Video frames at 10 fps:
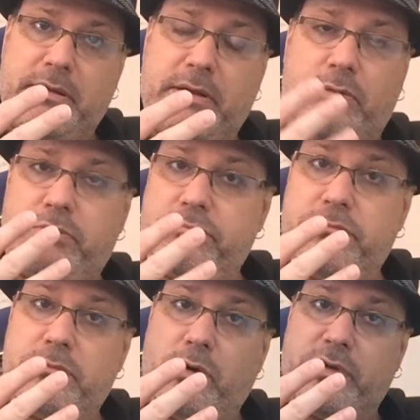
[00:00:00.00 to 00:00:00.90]
you know,
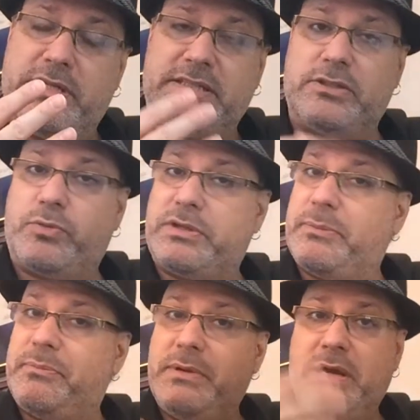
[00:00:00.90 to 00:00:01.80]
go the distance with
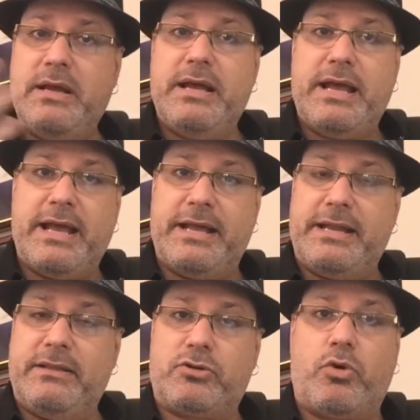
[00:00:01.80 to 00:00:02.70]
him,
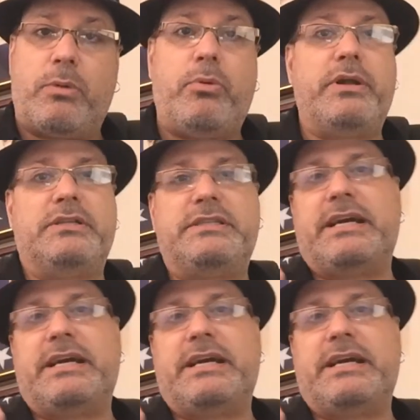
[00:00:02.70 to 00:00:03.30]
and he looked horrible. And the